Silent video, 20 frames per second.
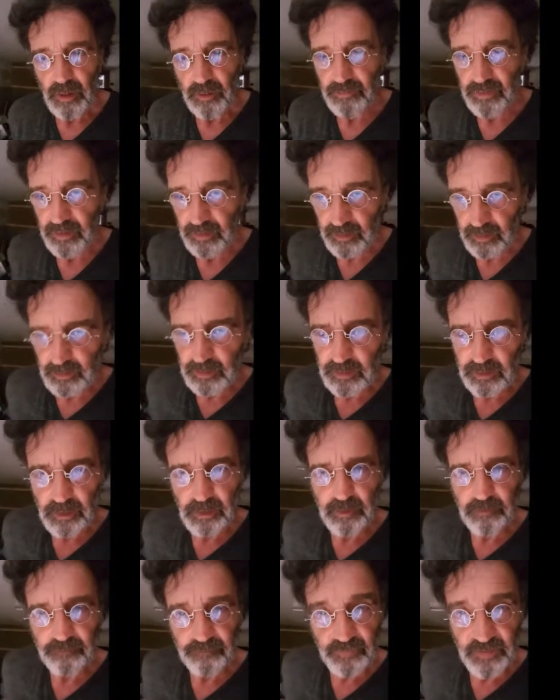I glued it
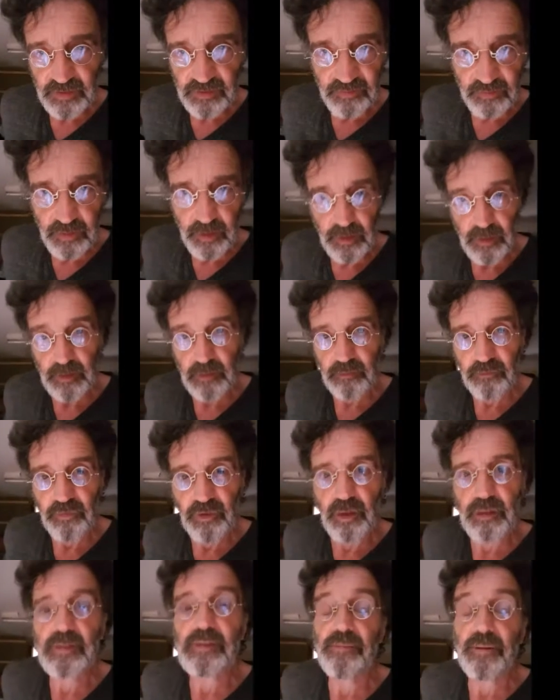back.
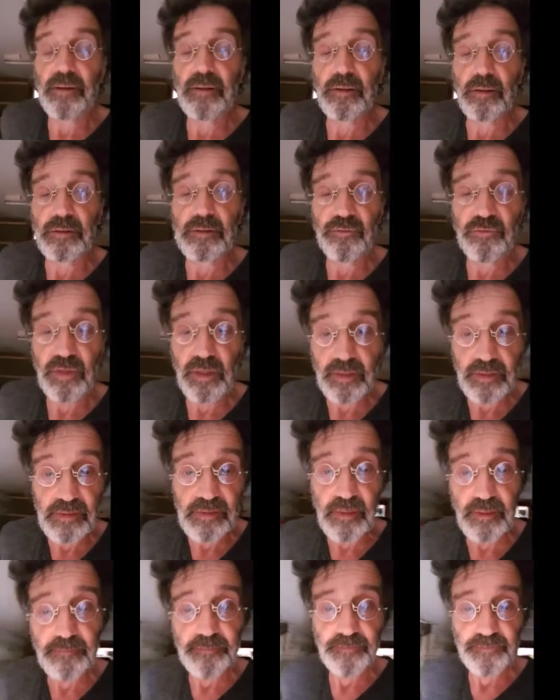That was the
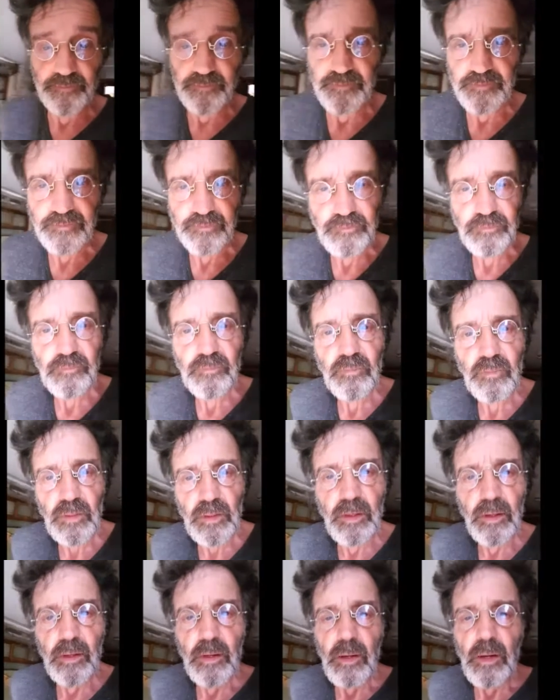beginning
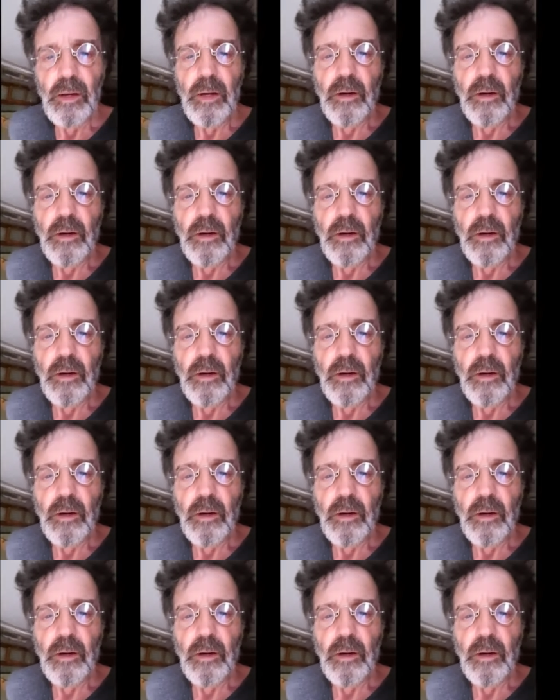2014.